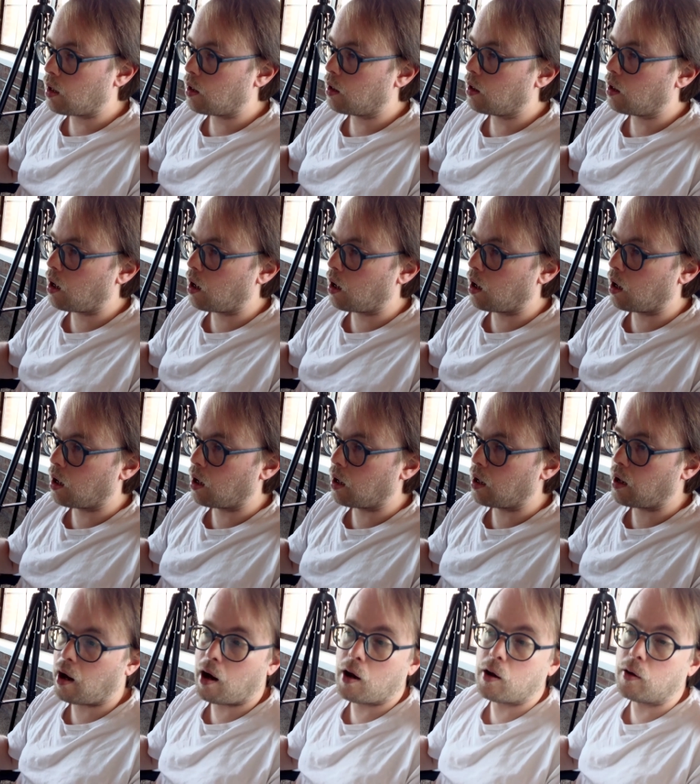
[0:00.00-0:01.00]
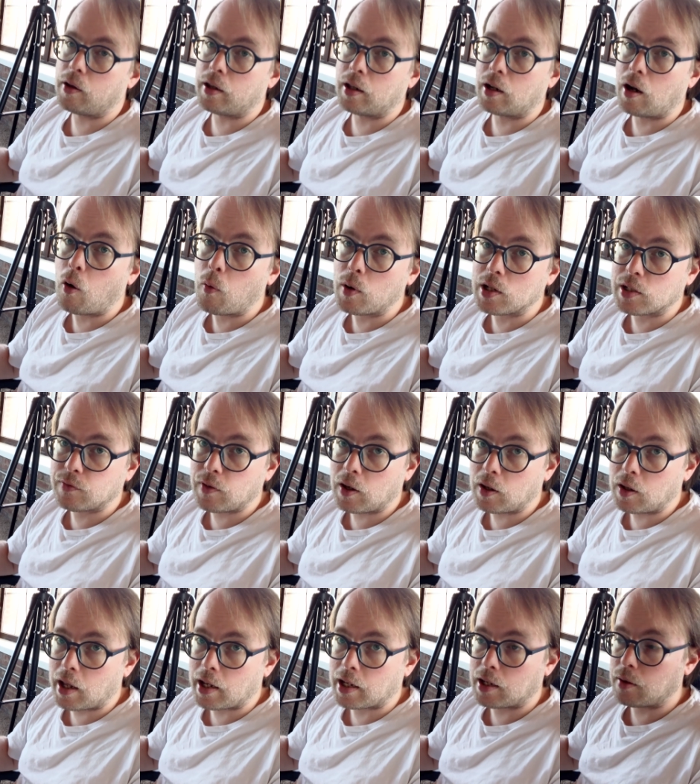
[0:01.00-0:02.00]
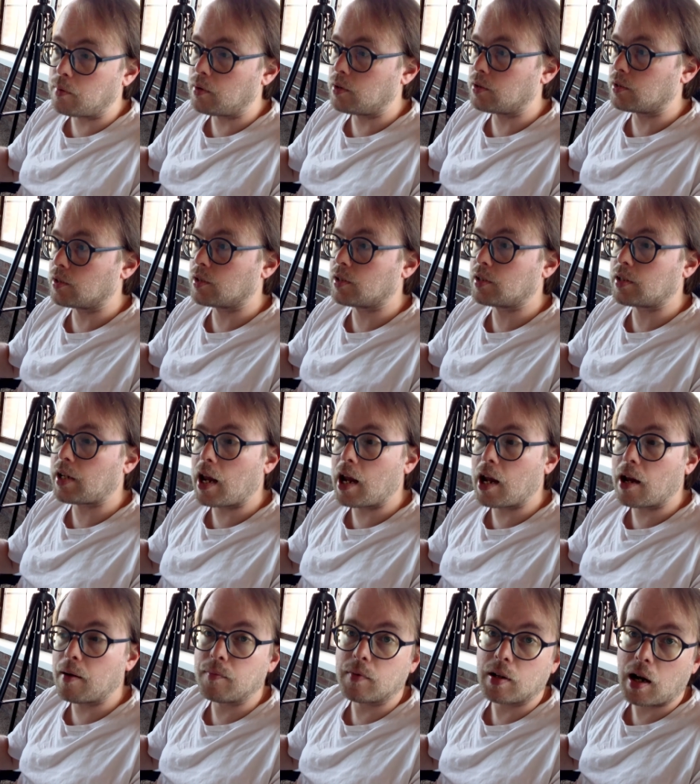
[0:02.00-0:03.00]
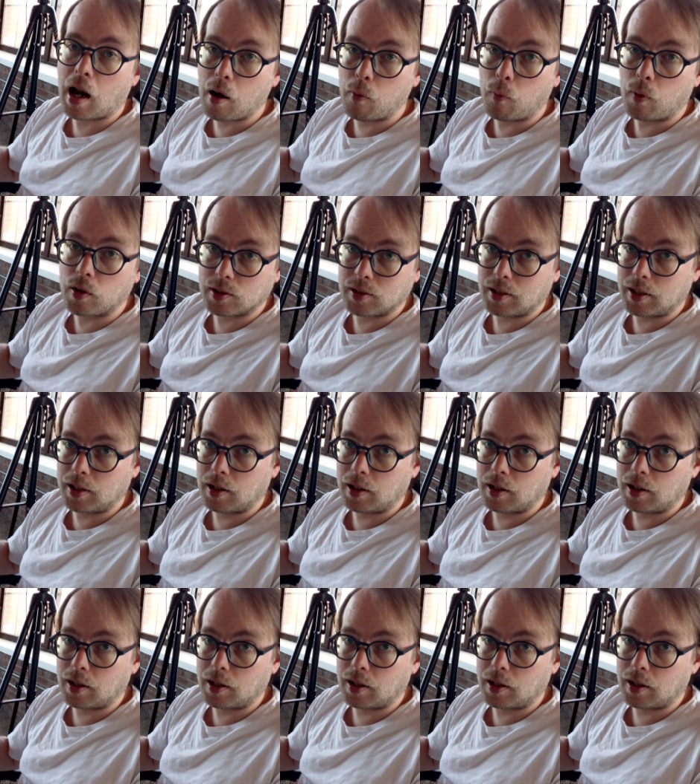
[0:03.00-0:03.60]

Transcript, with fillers: It always felt like it was a scam that I wasn't in